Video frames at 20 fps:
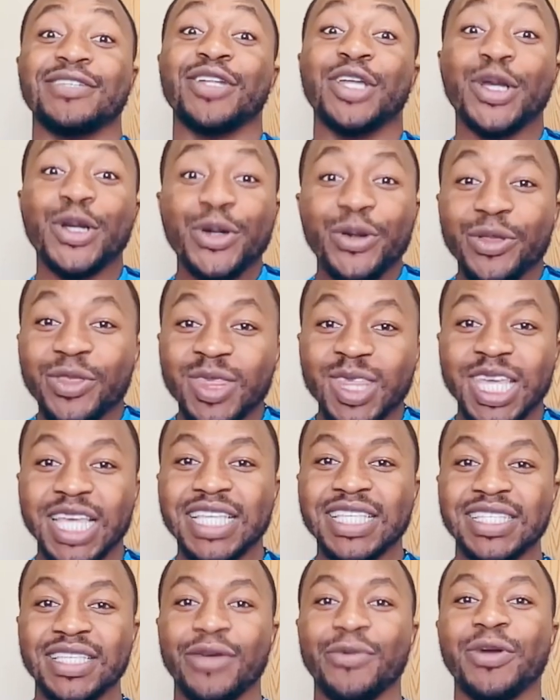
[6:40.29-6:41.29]
So the good
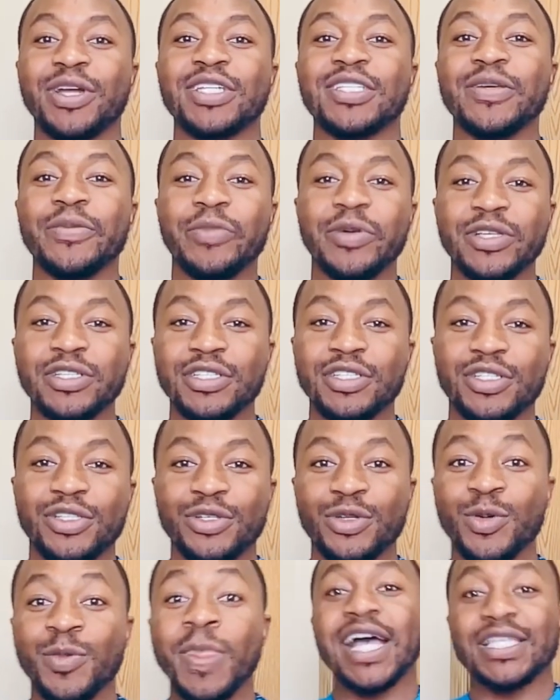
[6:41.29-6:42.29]
things that we're supposed to
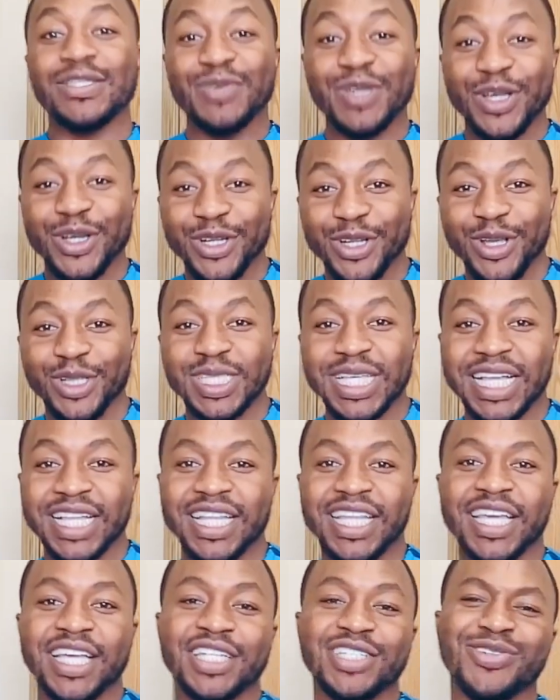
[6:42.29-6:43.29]
do as we conduct a
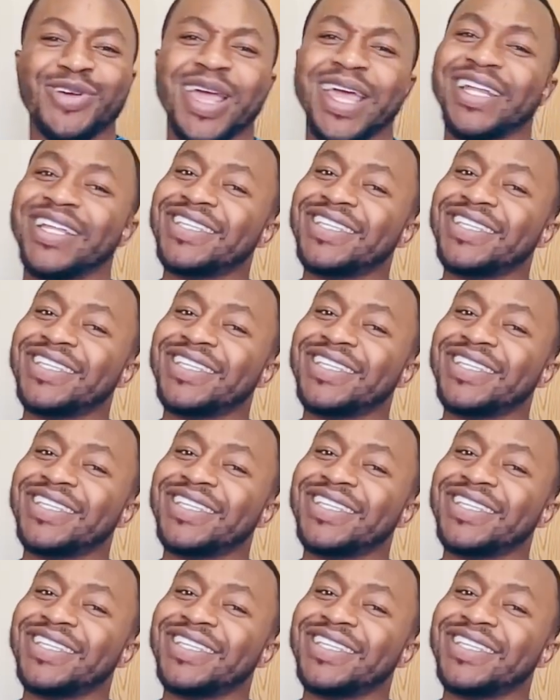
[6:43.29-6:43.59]
clinical trial.